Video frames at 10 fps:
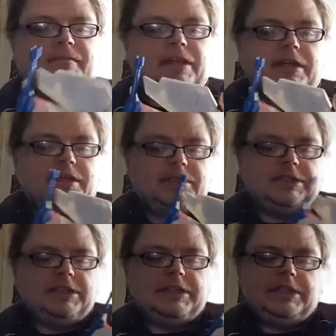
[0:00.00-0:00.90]
You know.
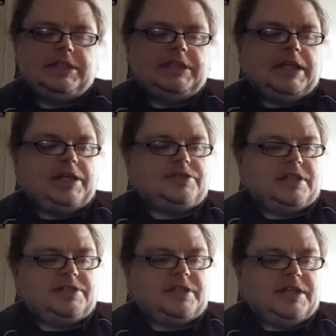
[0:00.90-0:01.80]
As
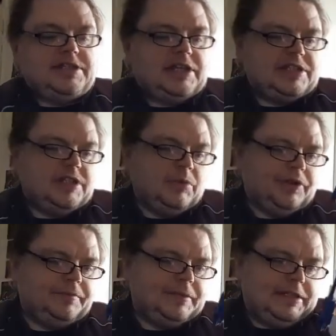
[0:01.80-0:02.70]
you
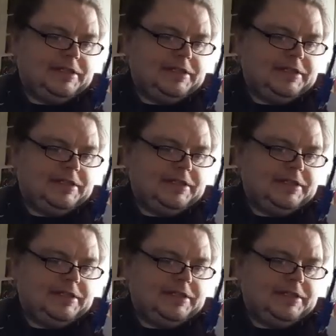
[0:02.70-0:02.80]
want.